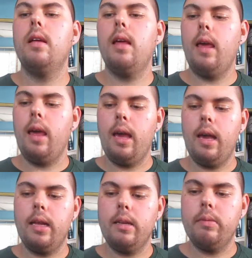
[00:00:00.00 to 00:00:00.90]

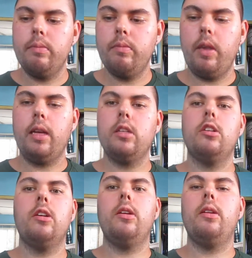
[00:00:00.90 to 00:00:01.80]
and make
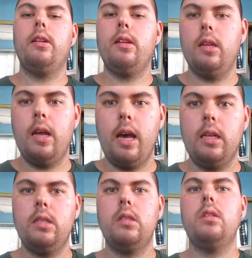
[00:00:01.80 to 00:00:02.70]
sure
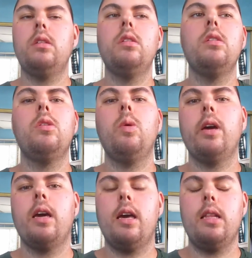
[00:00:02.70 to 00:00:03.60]
that's
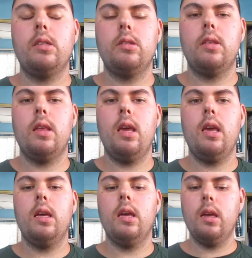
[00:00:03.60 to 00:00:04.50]
doing its
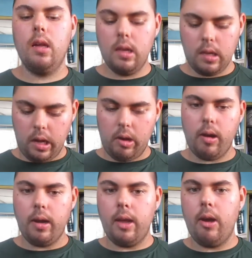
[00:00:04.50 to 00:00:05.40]
thing. Like
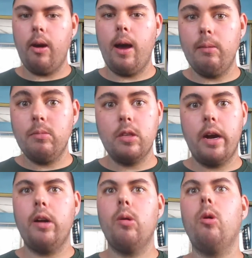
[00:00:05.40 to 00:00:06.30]
right now I'm
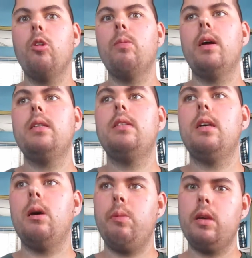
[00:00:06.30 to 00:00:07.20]
trying to hold my
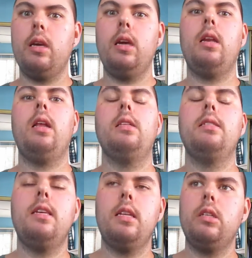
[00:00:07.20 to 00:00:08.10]
stomach in and
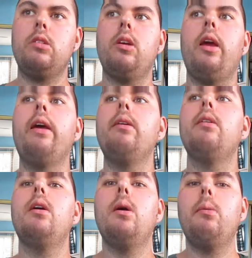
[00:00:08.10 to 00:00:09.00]
sit straight,
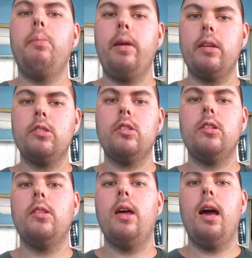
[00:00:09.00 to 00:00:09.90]
make
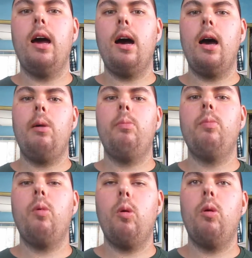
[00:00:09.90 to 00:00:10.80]
sure that I'm
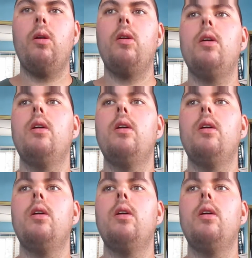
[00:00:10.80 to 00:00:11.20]
more